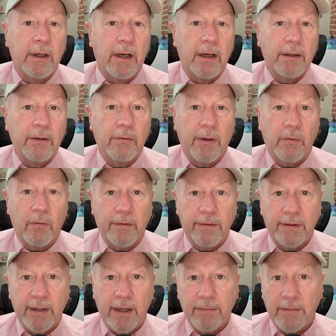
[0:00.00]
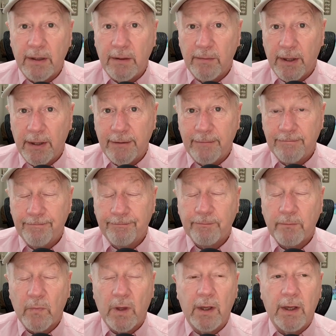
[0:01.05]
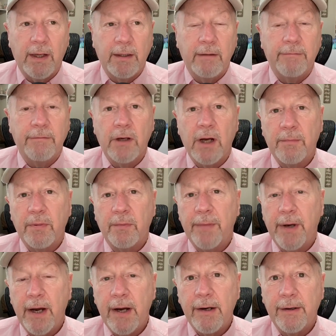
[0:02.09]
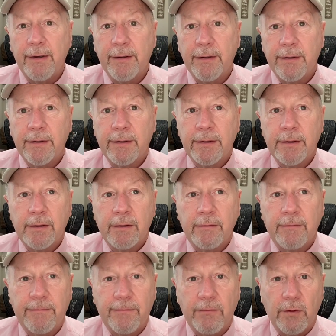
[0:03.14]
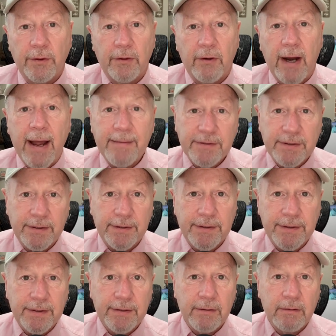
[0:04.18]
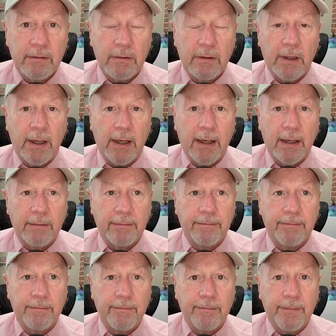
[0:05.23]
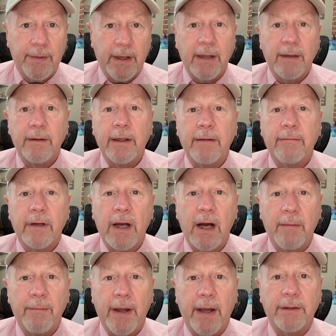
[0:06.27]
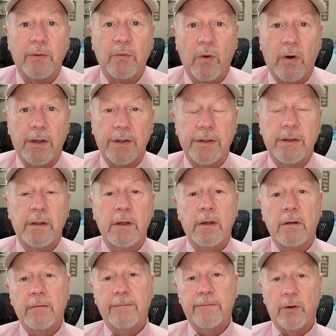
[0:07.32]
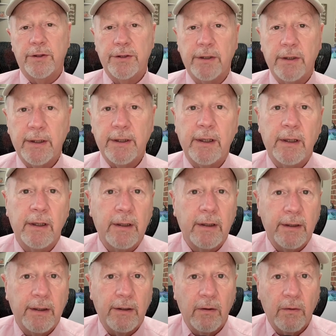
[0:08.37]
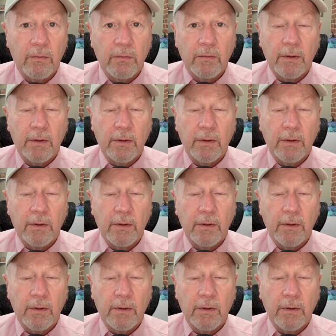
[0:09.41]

you ain't worth a damn to anybody. And if you're not prepared for your absence, uh, it can even compound it worse. Fortunately, I